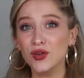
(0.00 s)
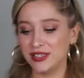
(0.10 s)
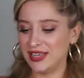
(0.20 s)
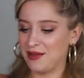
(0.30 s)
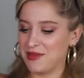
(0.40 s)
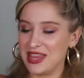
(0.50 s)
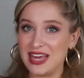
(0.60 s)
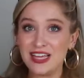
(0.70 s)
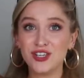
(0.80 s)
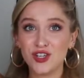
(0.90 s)
sent me
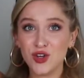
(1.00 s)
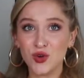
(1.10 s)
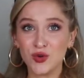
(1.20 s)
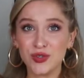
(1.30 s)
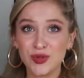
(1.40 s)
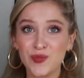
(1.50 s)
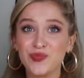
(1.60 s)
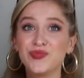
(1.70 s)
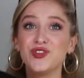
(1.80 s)
these shoes.